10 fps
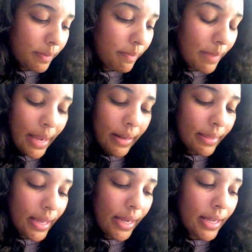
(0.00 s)
main
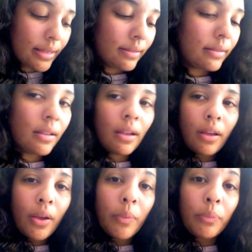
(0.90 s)
thing is
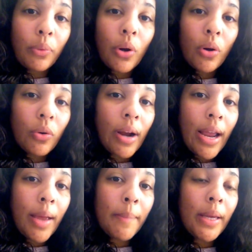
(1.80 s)

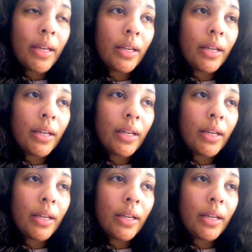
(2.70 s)
programming